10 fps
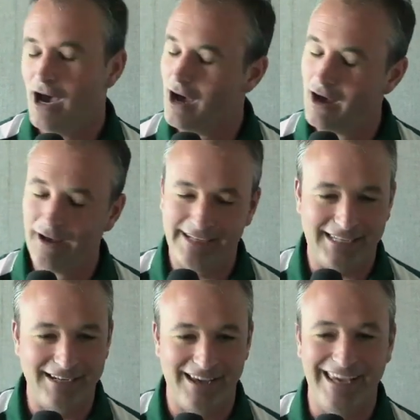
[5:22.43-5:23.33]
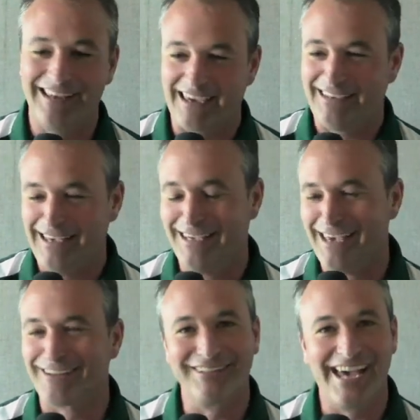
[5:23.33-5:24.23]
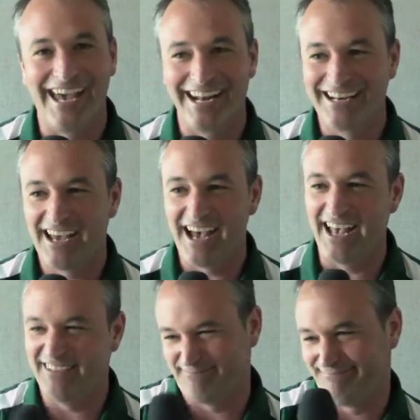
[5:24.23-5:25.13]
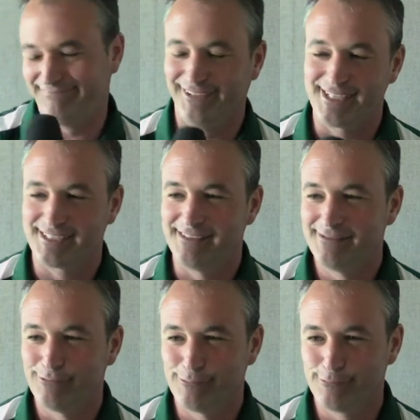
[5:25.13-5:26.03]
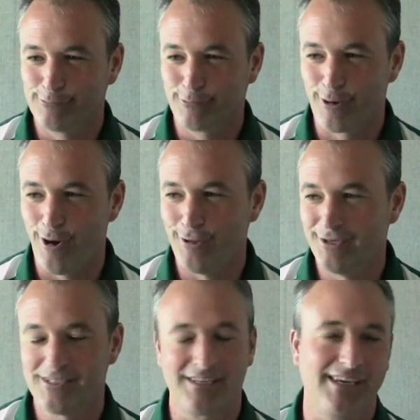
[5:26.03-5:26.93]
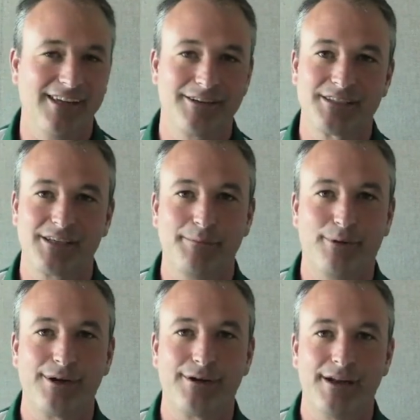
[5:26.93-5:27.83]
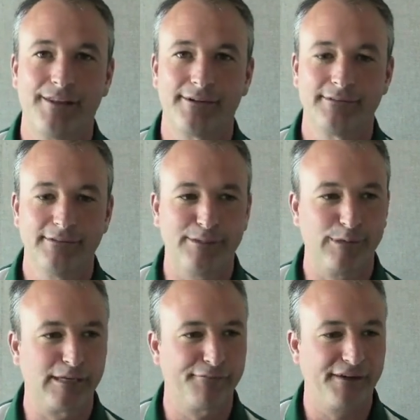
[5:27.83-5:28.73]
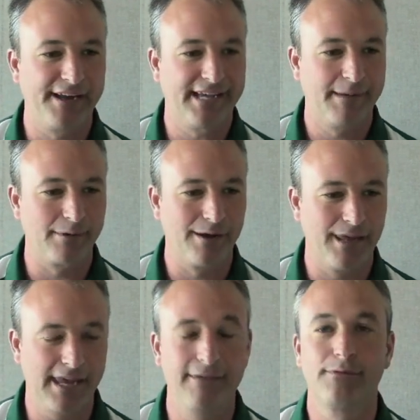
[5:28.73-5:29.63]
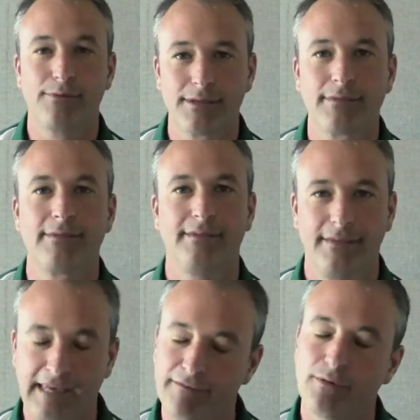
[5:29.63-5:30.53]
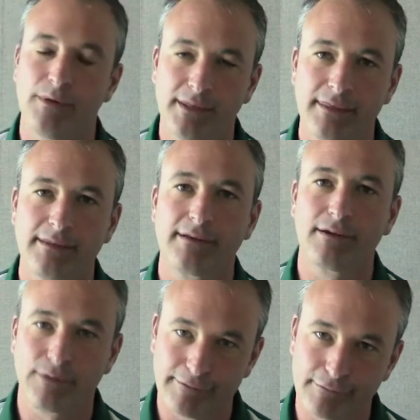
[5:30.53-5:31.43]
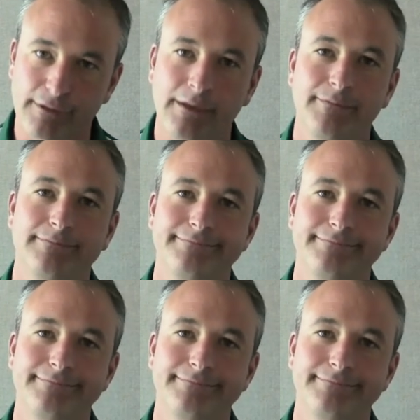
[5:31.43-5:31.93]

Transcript: no, that didn't. He giggled at it. Listen. We're all in this together at some point or another. We can find common ground, even with a referee.